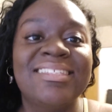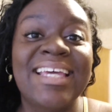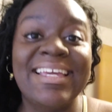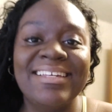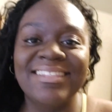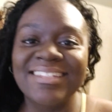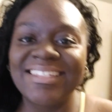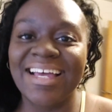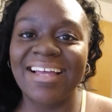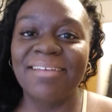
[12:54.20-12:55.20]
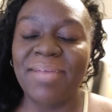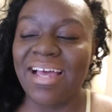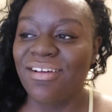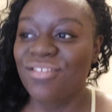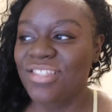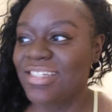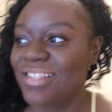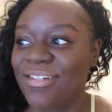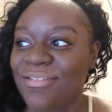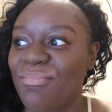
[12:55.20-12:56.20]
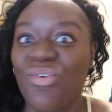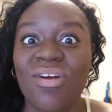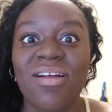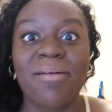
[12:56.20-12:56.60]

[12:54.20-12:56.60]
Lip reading: Take the time out to learn more